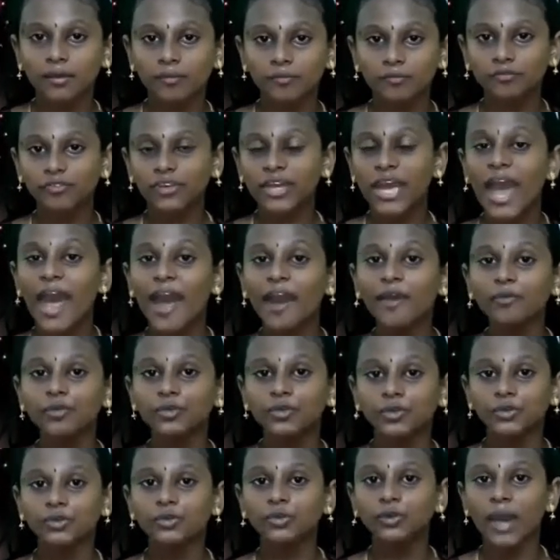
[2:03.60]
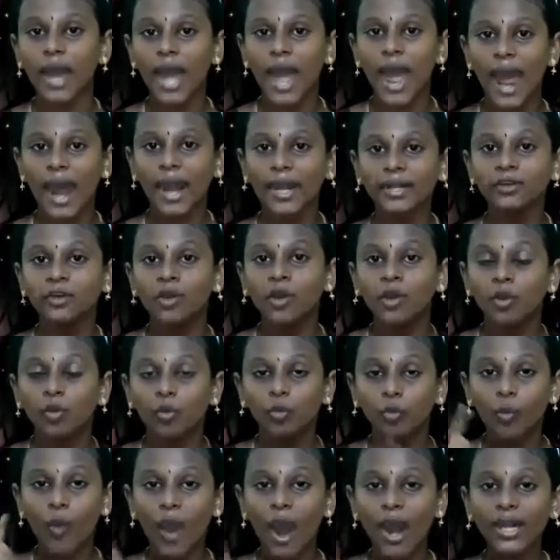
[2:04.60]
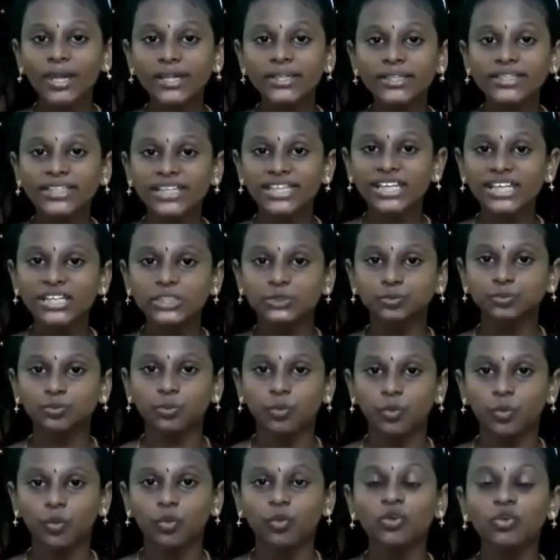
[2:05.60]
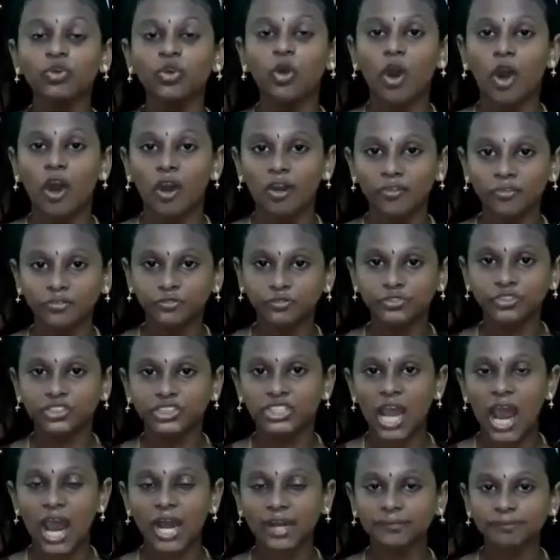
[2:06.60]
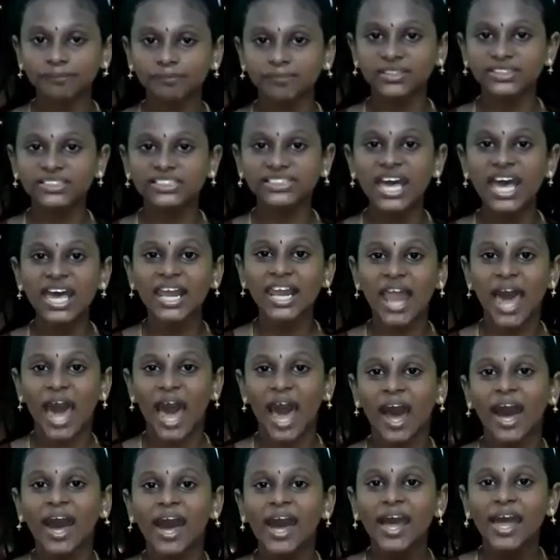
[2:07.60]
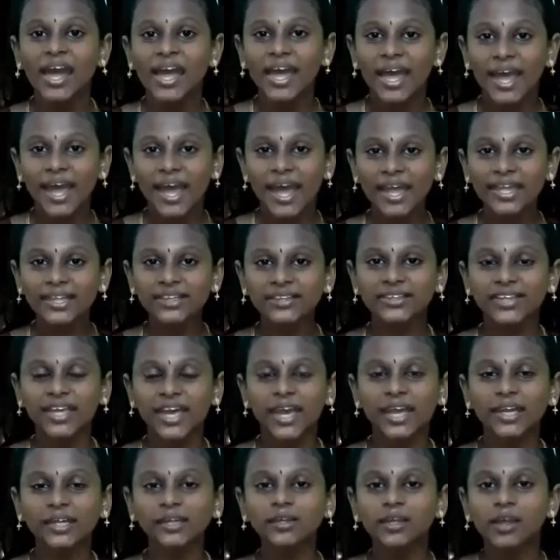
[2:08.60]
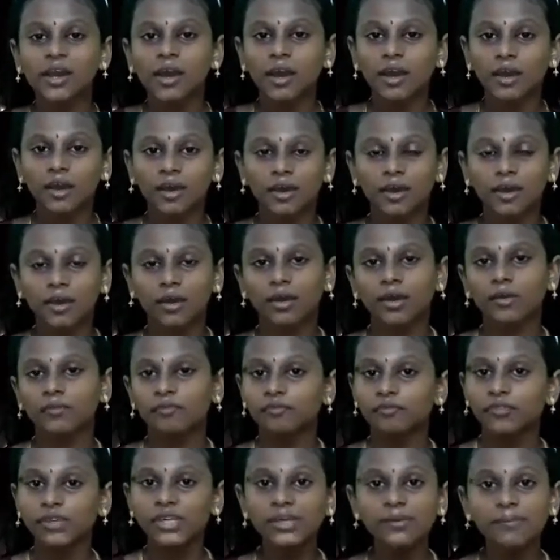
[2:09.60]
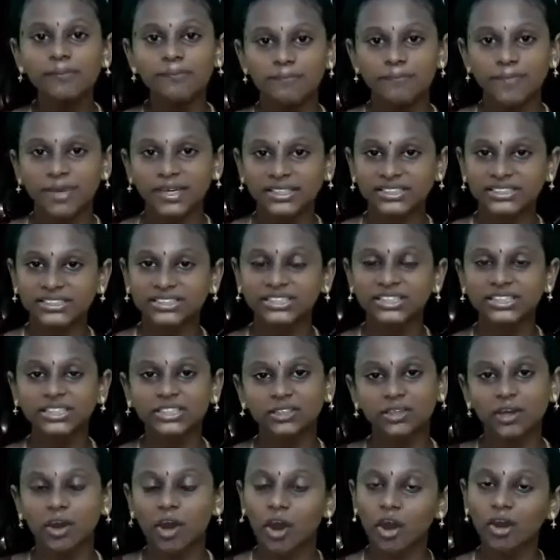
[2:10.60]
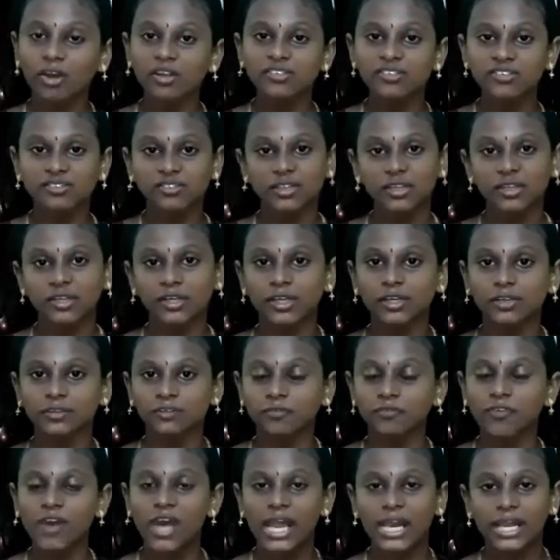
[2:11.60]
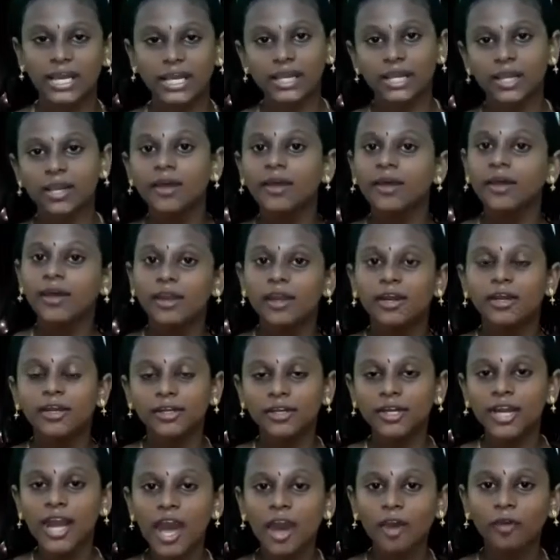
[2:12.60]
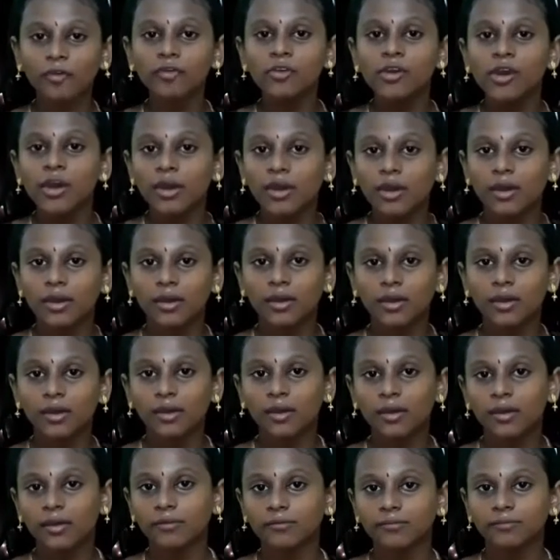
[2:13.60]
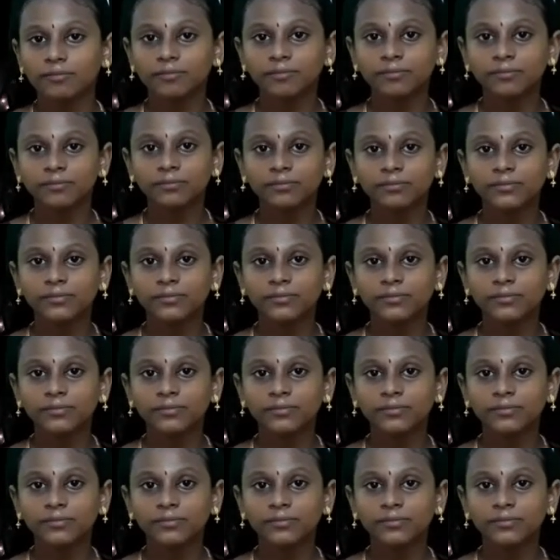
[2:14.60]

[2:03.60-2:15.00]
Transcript: we have to add 1 teaspoon of chaat masala, and then we mix it or stir it well. Now